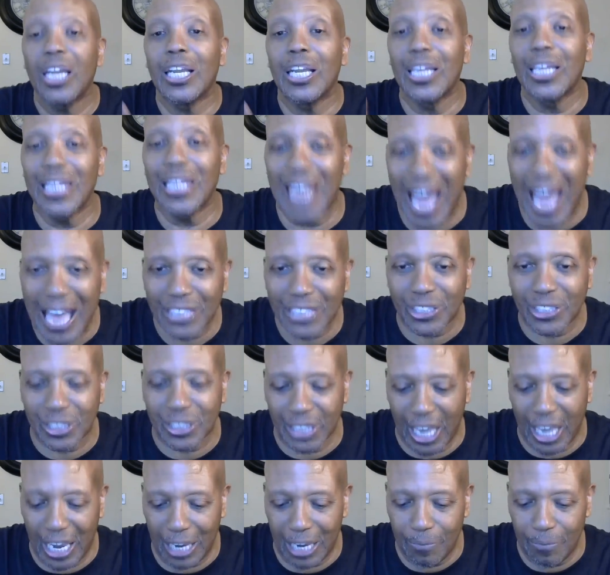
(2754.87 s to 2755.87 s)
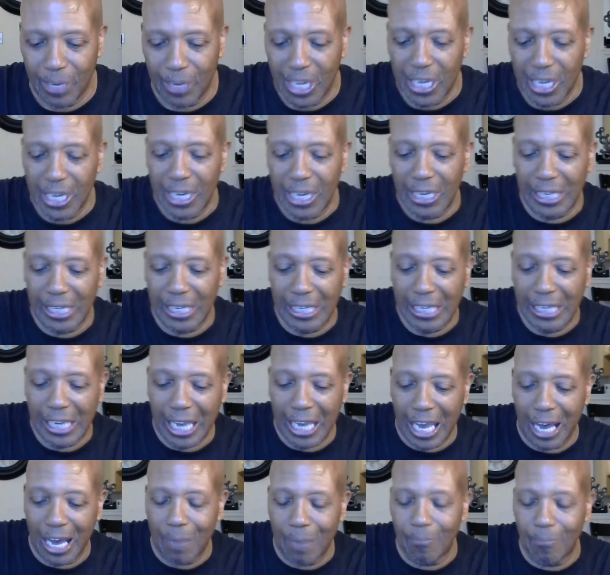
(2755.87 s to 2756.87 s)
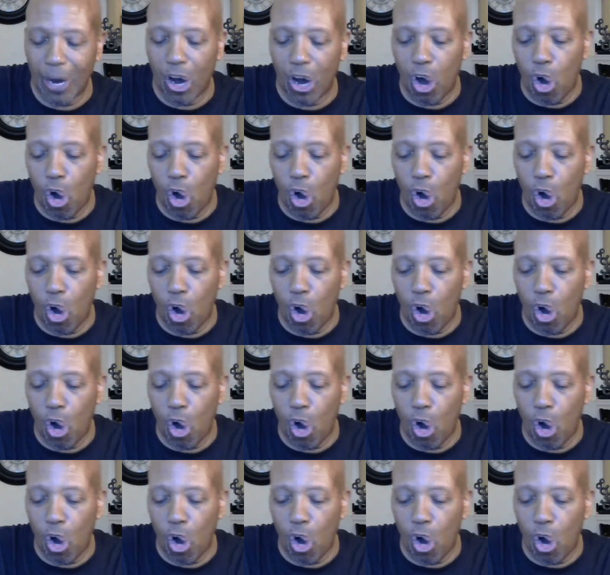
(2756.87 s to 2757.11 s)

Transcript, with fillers: last name E M